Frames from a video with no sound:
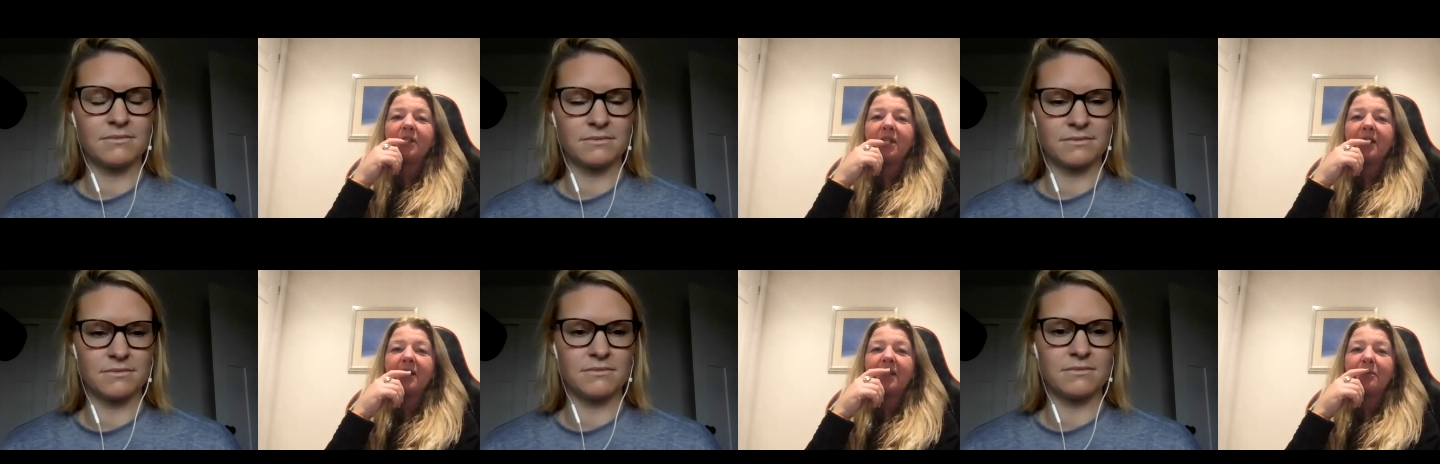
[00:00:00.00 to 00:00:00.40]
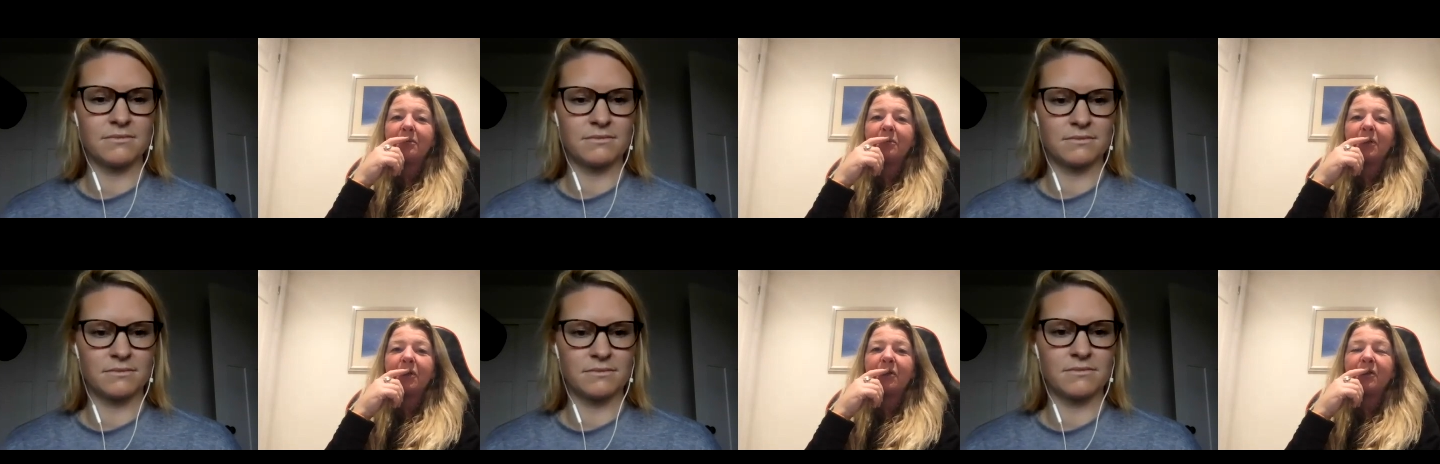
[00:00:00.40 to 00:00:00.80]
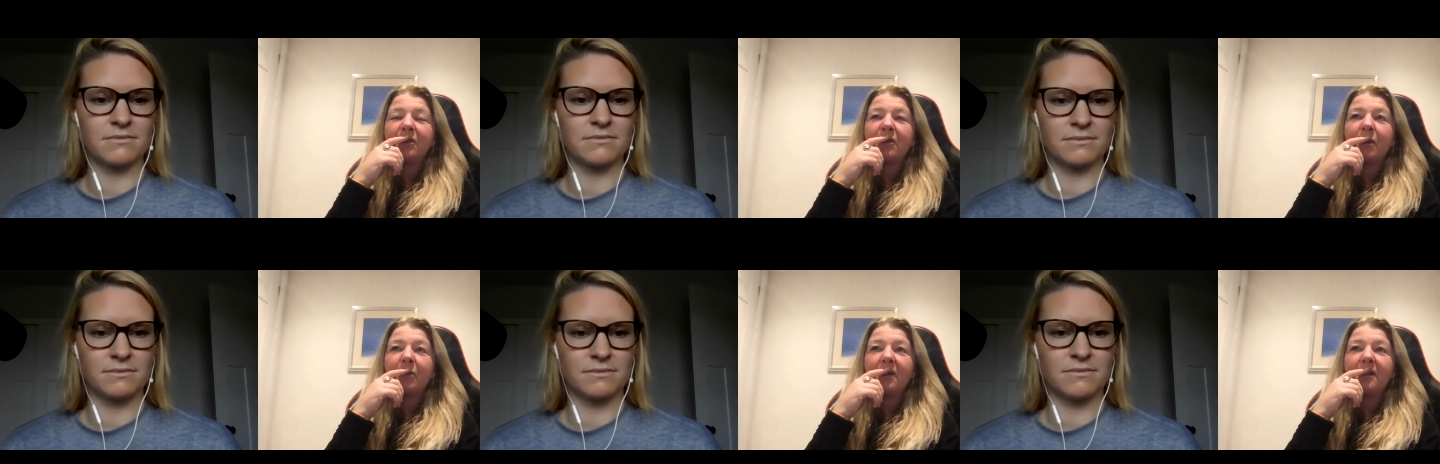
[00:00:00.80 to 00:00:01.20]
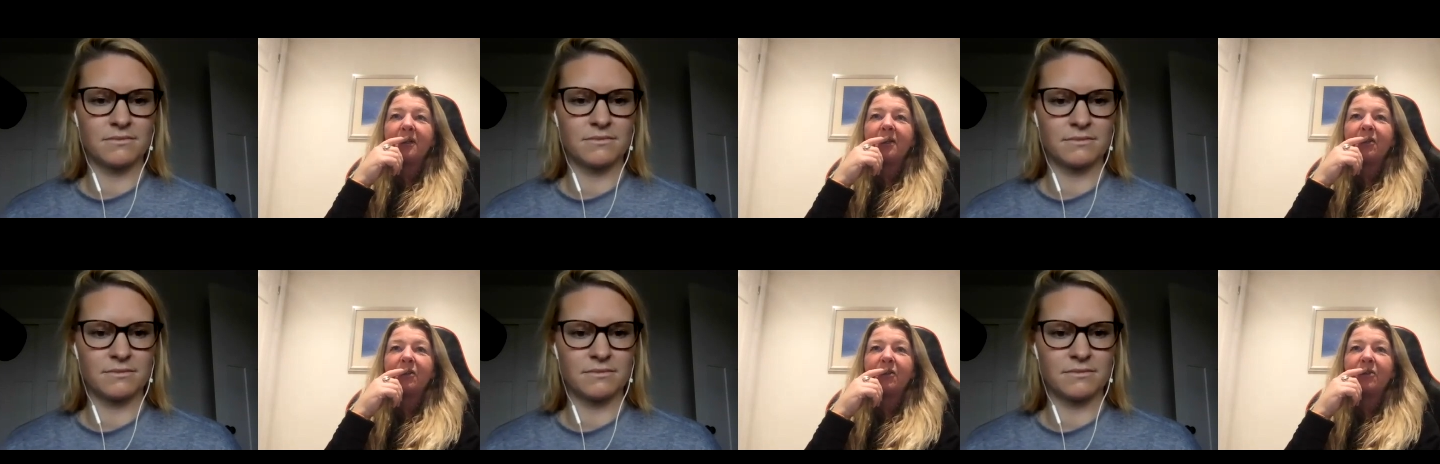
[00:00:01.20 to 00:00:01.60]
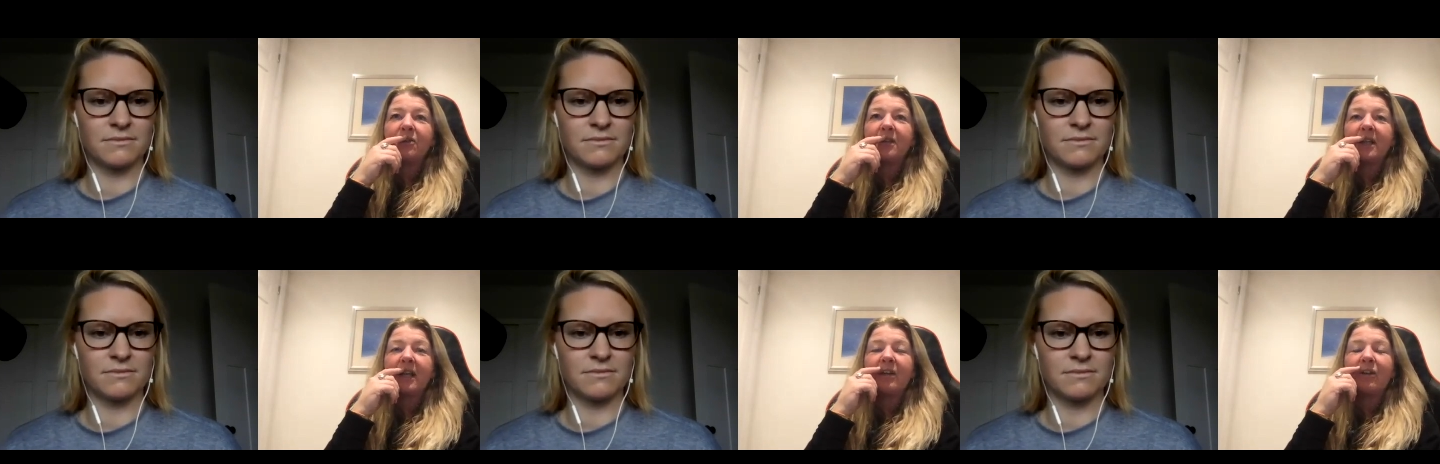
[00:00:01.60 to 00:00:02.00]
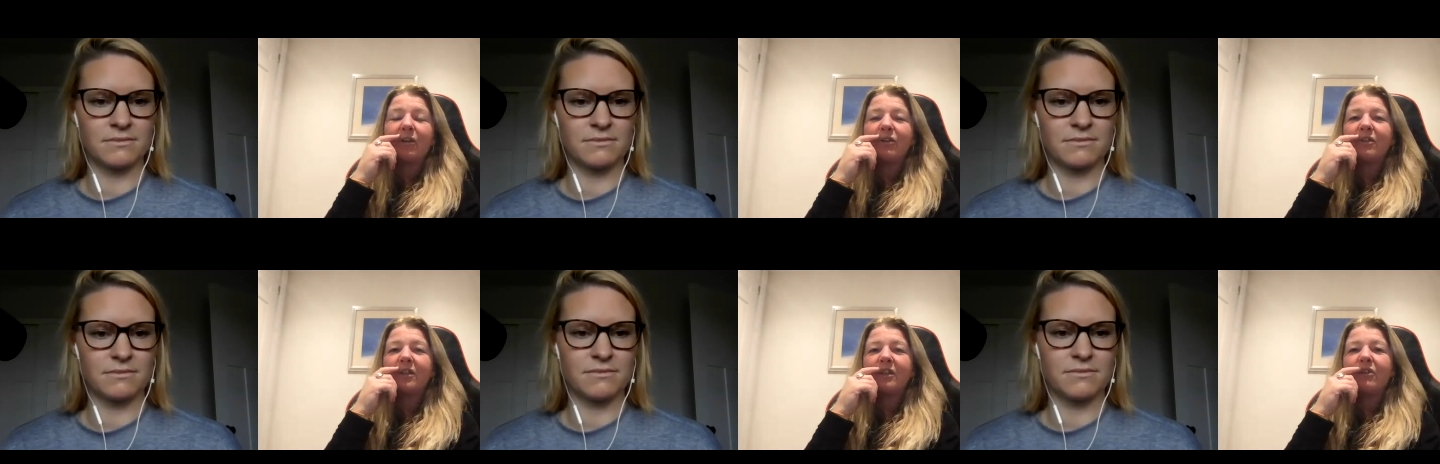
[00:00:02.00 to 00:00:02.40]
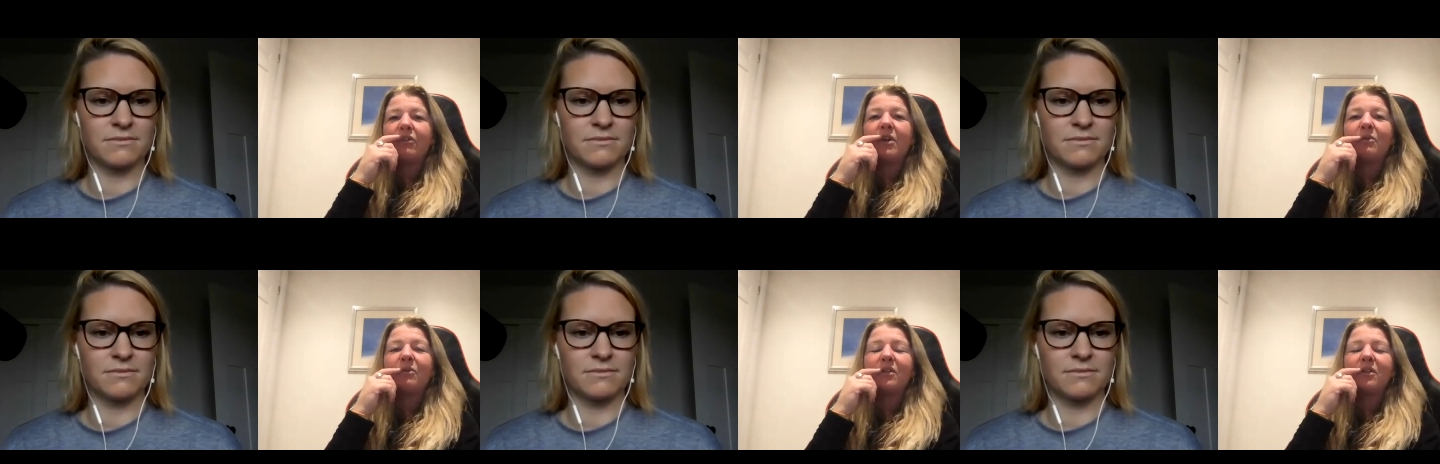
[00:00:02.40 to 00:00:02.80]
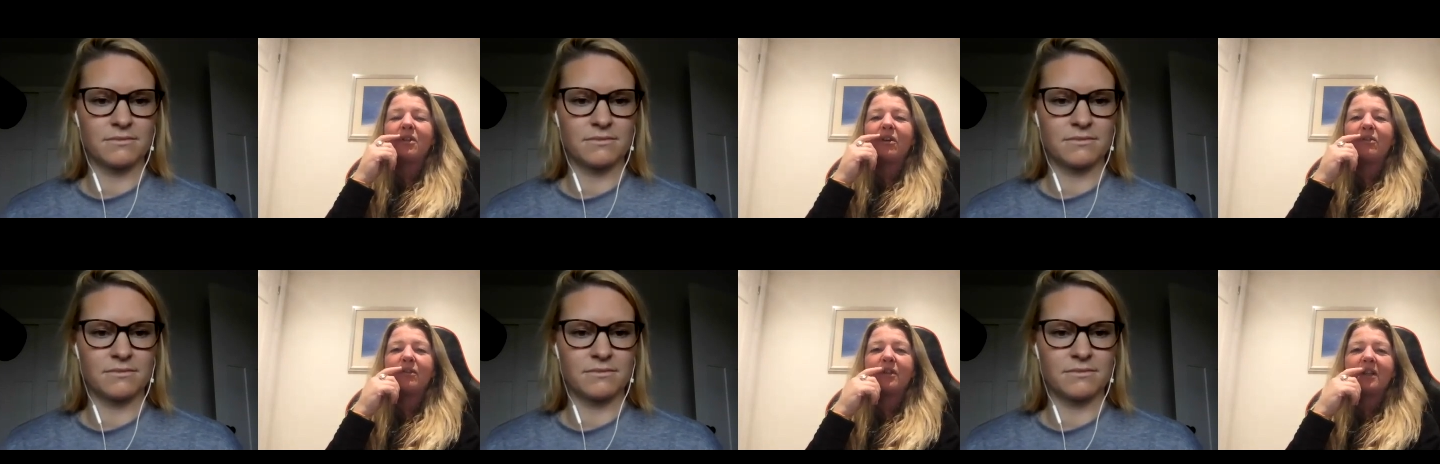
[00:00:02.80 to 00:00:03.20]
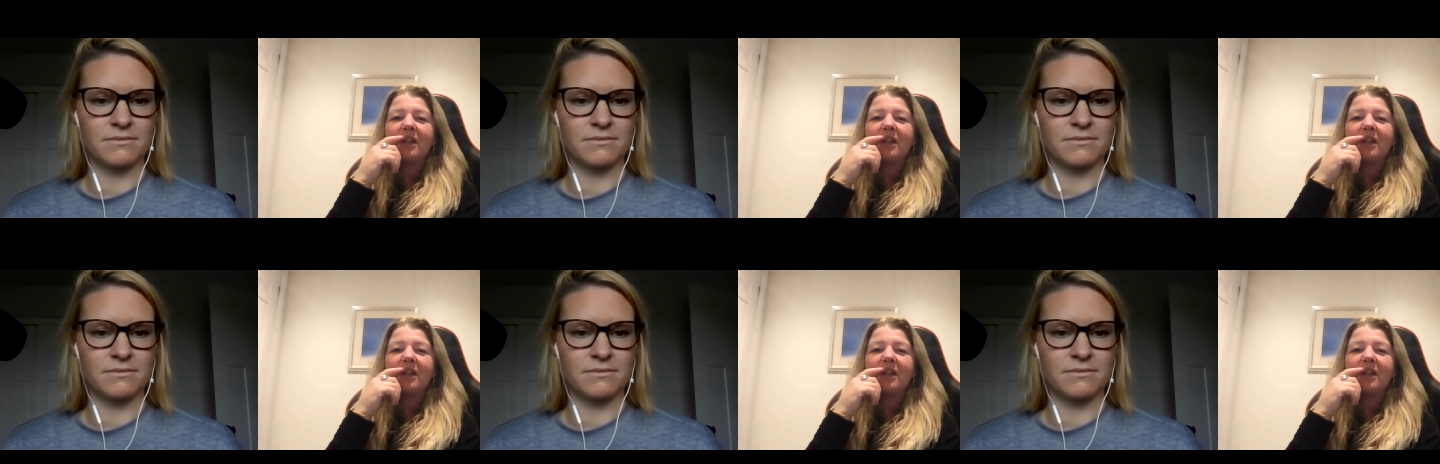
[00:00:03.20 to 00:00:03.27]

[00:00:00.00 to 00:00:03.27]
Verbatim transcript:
Speaker 1: um, because it's so easy to just to get lost in your own stuff, isn't it?